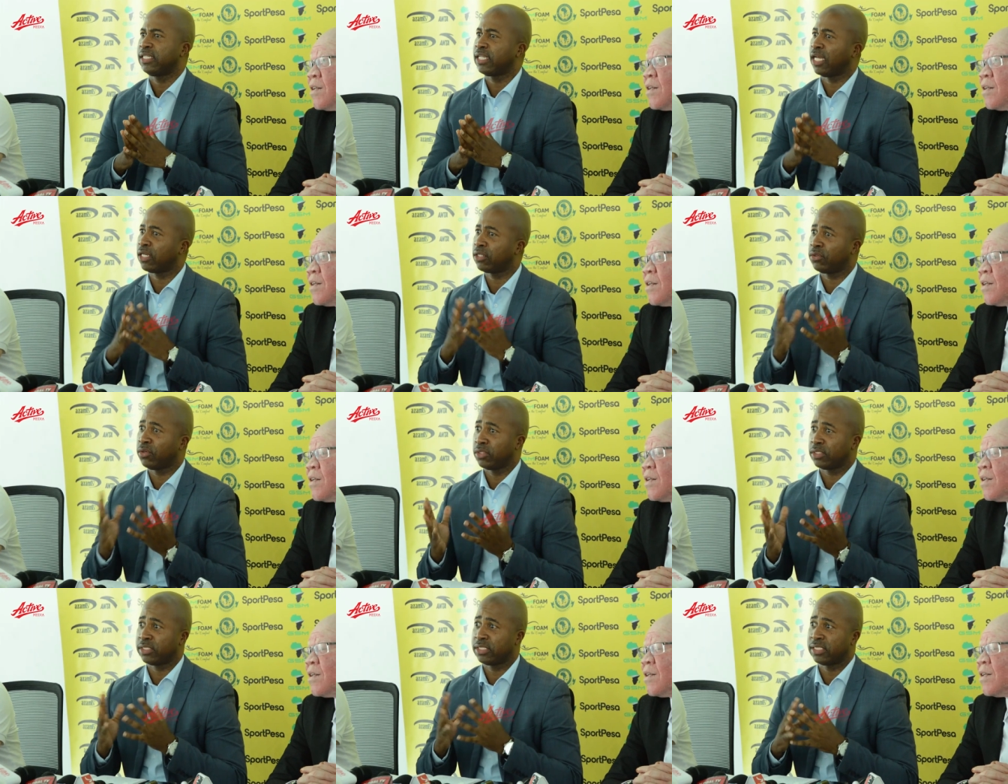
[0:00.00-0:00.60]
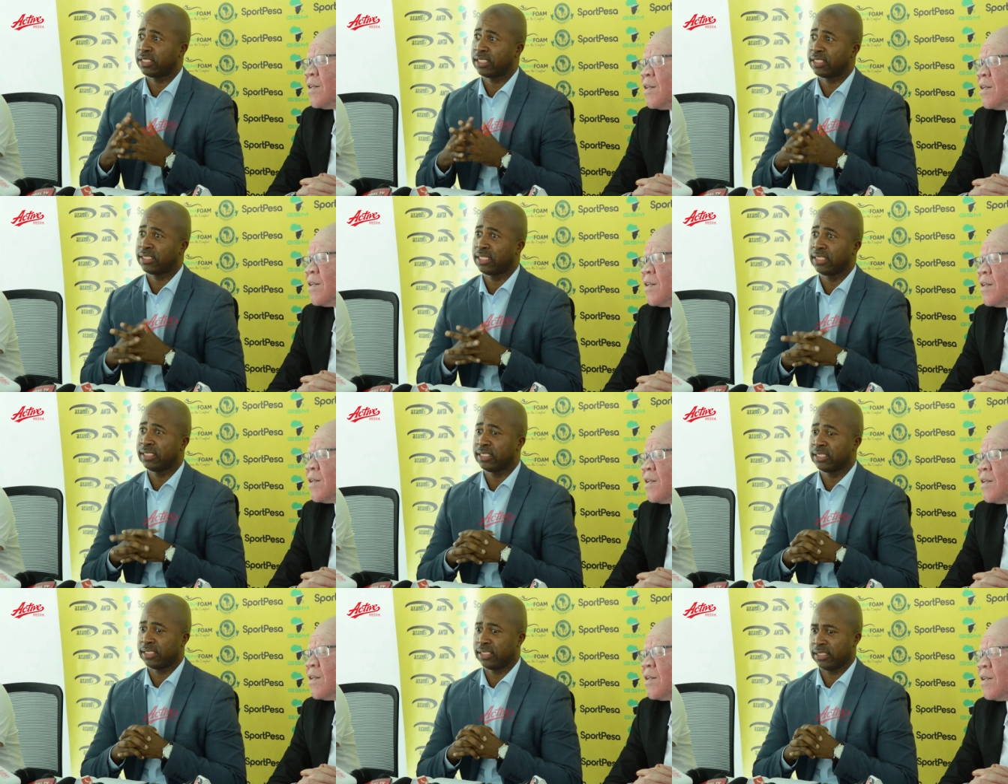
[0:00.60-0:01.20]
that causes
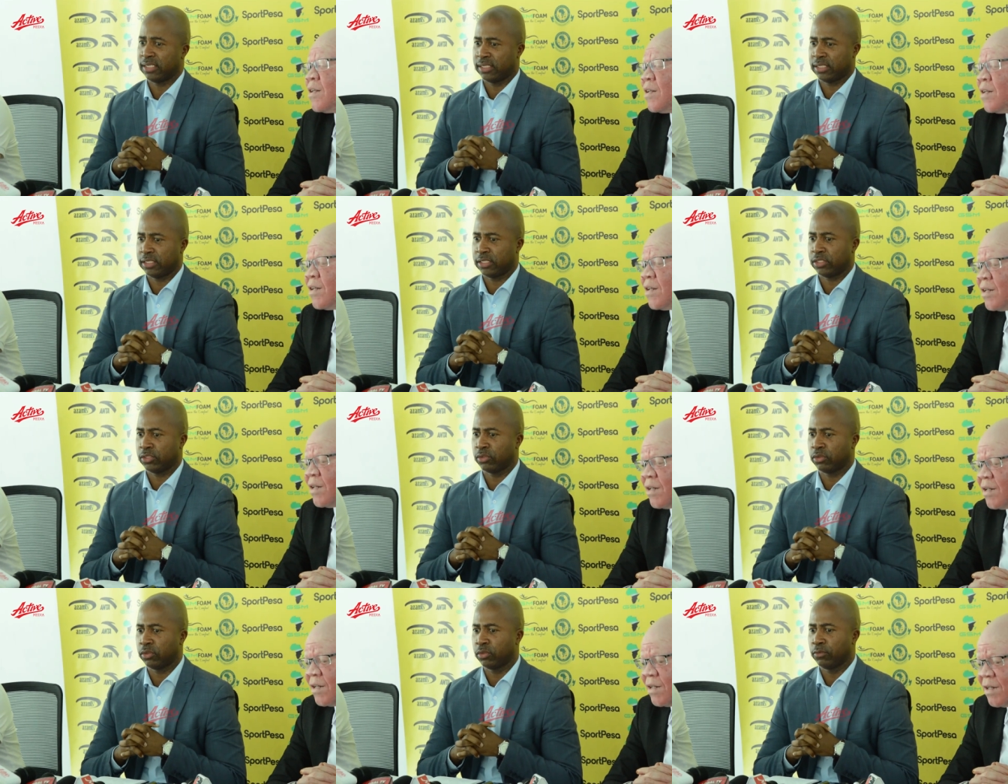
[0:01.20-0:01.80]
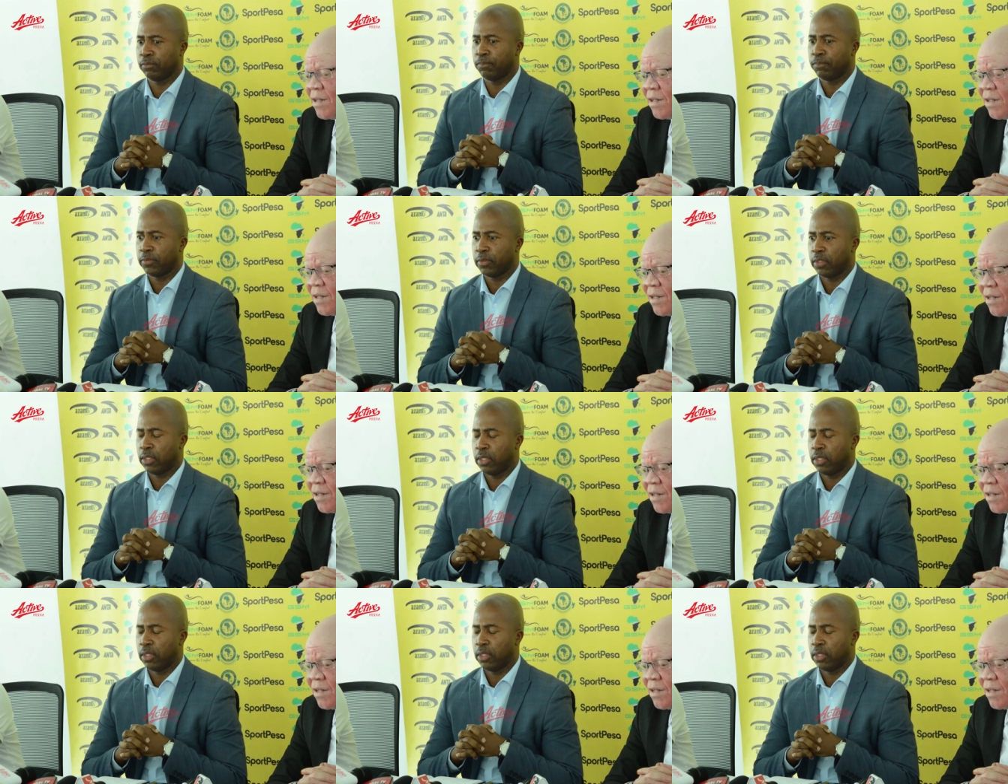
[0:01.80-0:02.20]
certain diseases. So,